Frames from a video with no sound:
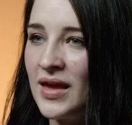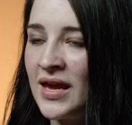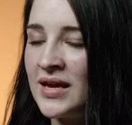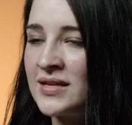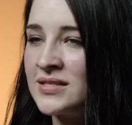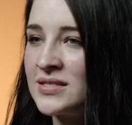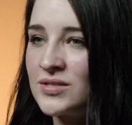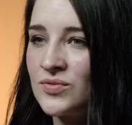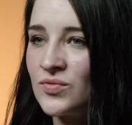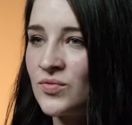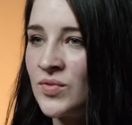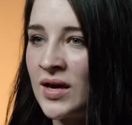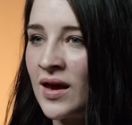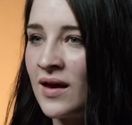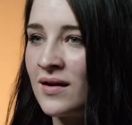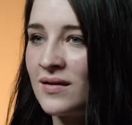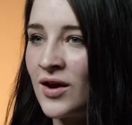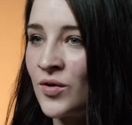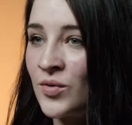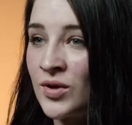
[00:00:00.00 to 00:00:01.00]
And we
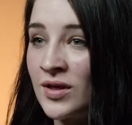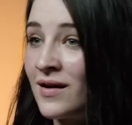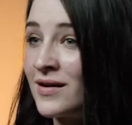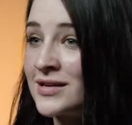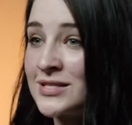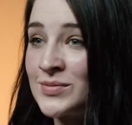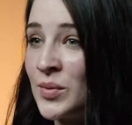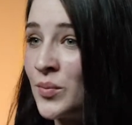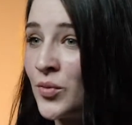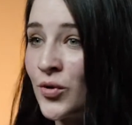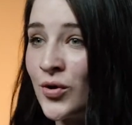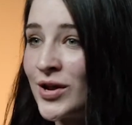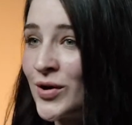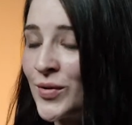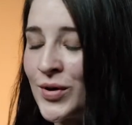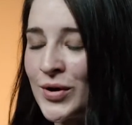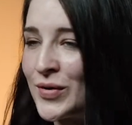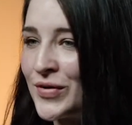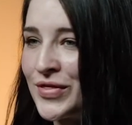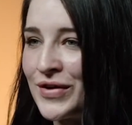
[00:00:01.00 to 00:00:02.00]
get a really awesome employee
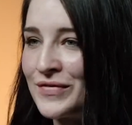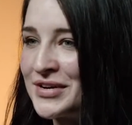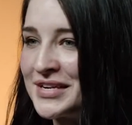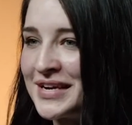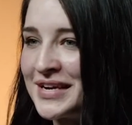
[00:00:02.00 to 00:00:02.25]
to work with every